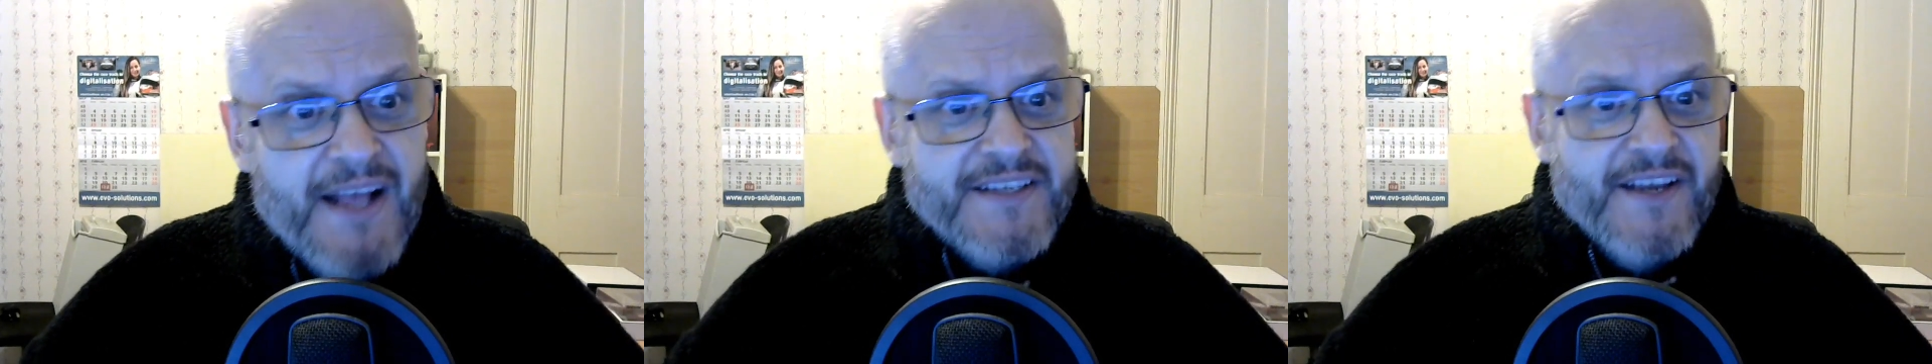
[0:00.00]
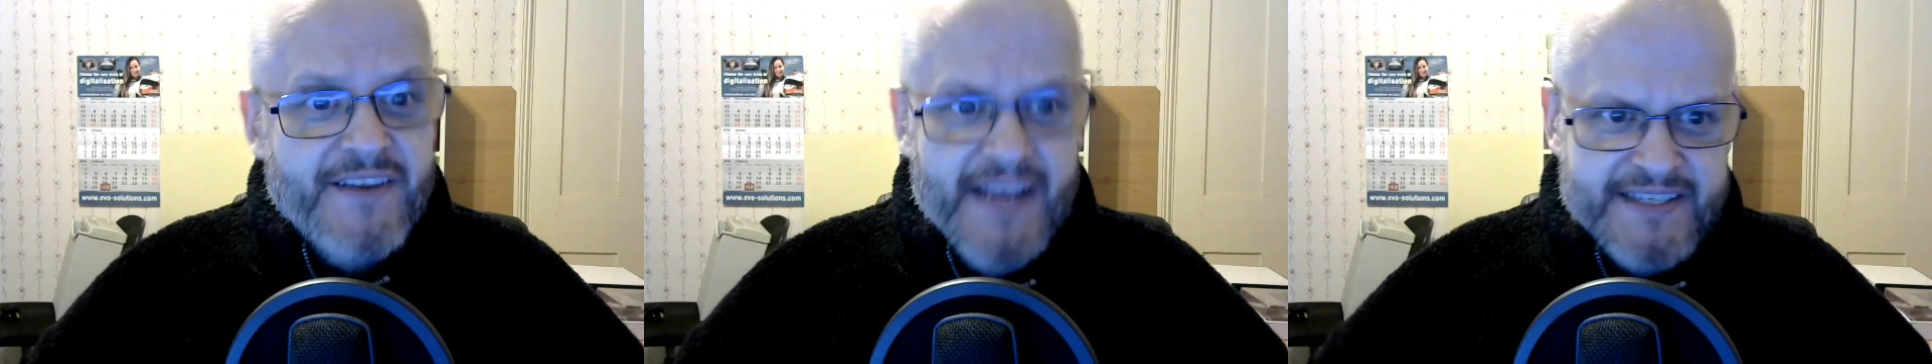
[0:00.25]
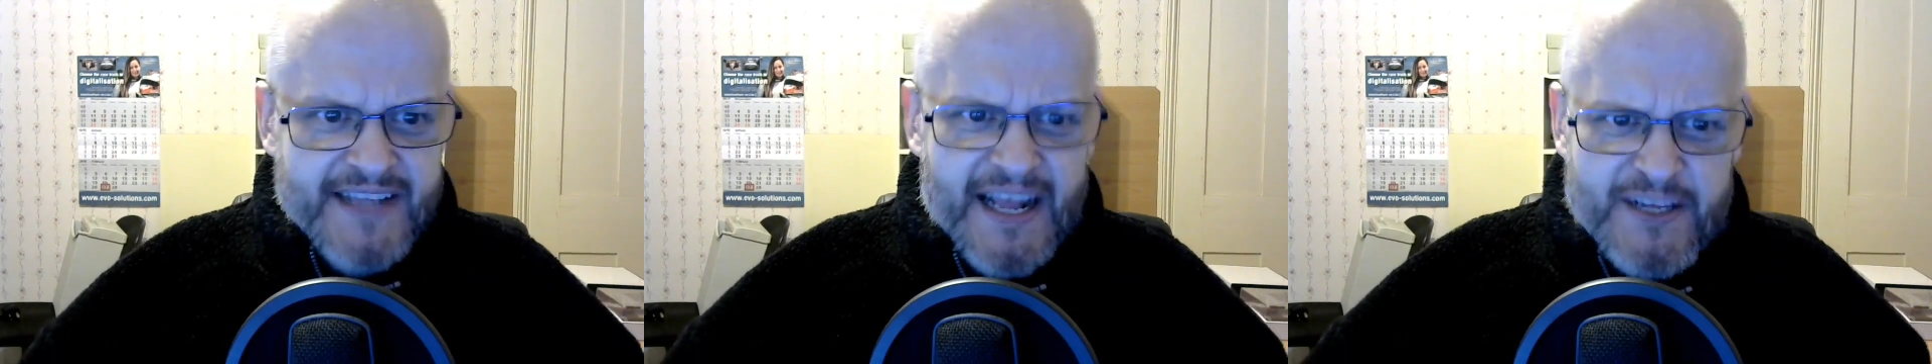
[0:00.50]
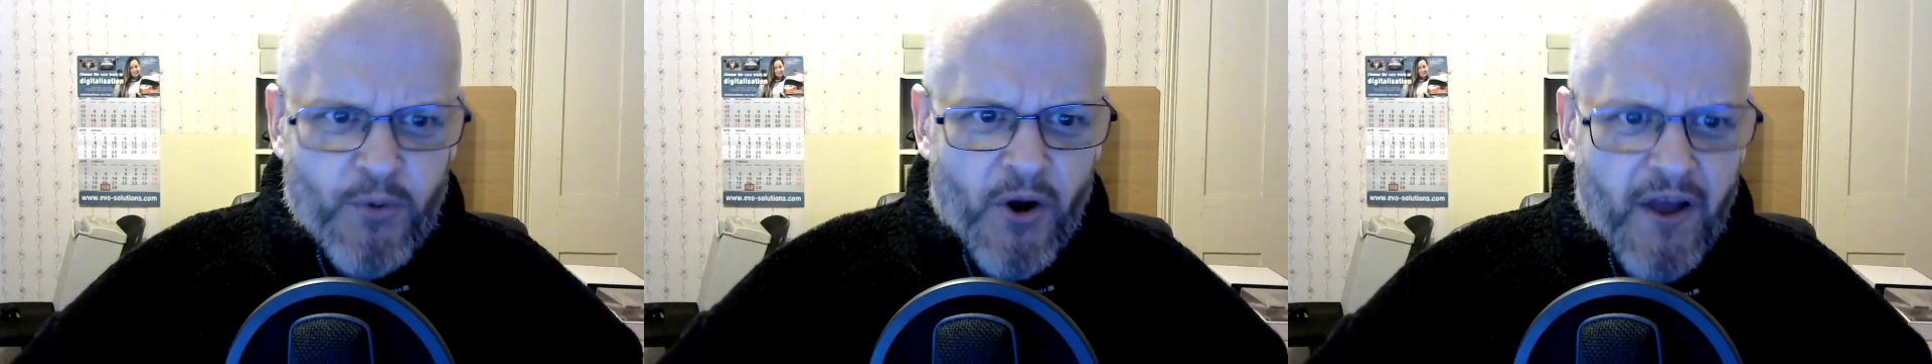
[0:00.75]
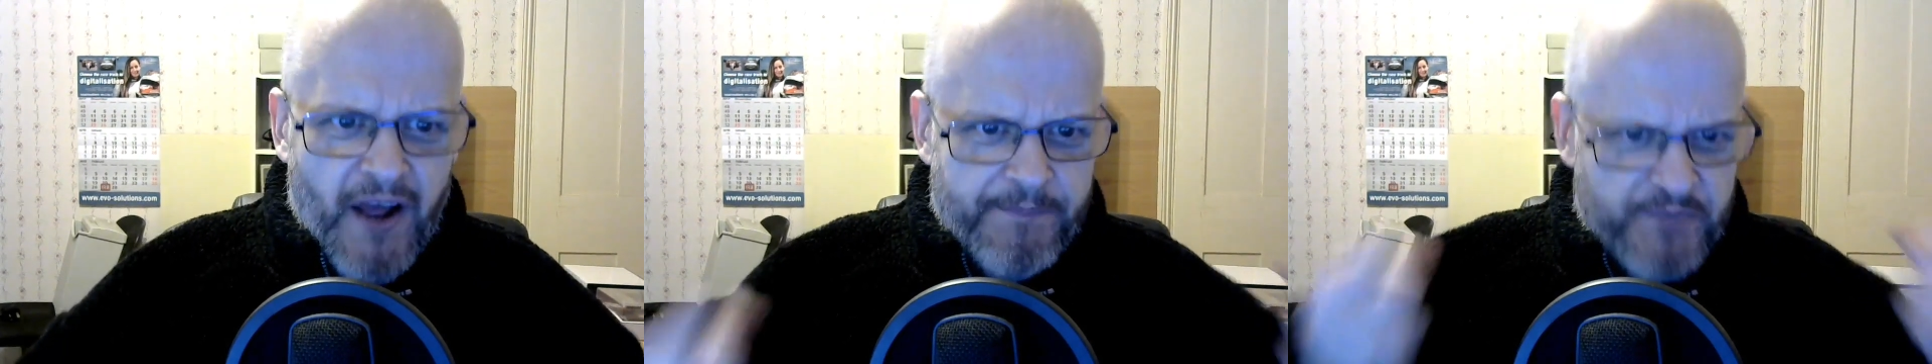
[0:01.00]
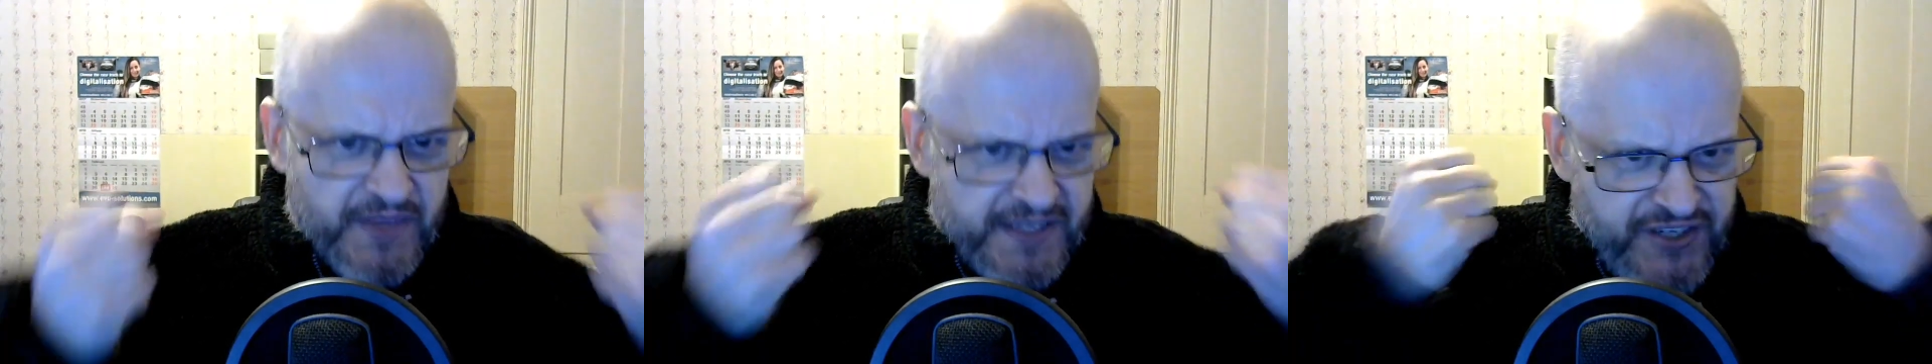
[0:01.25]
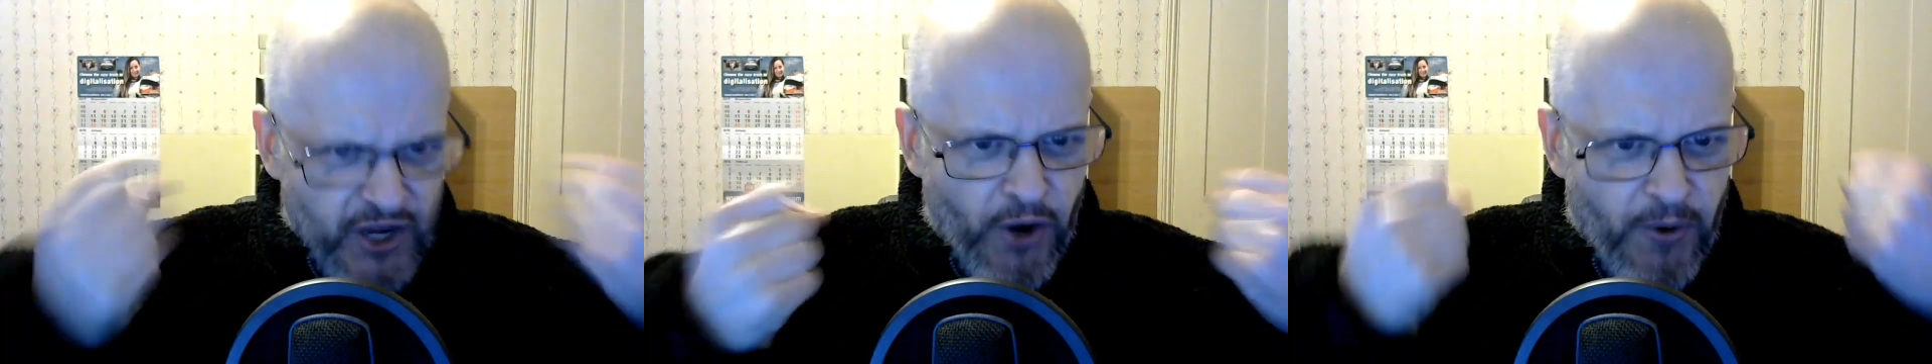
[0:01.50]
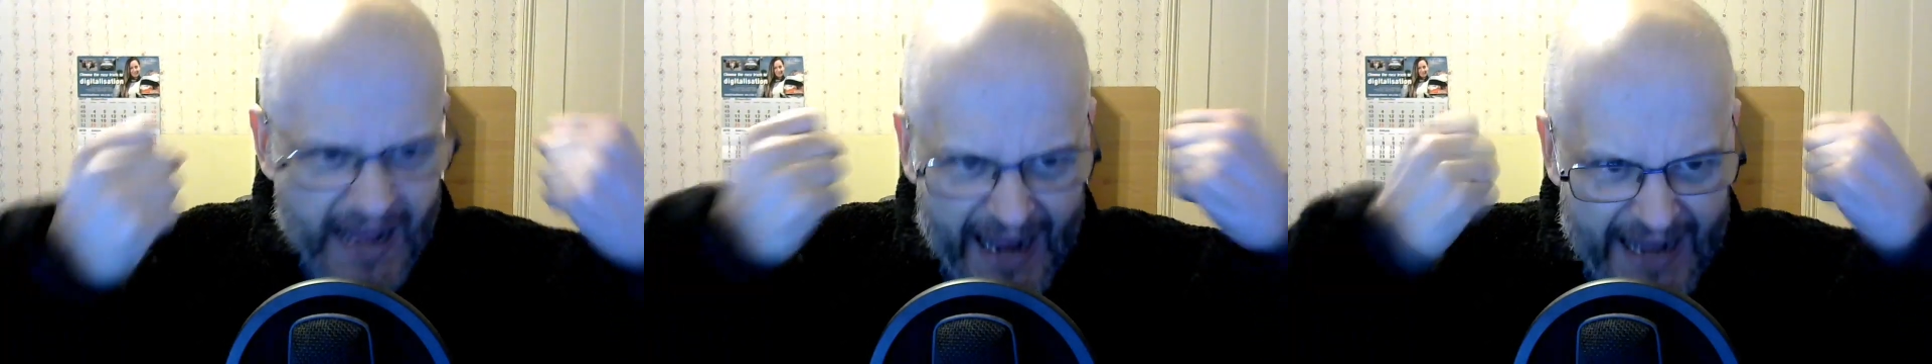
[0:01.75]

So yes, that's why I'm so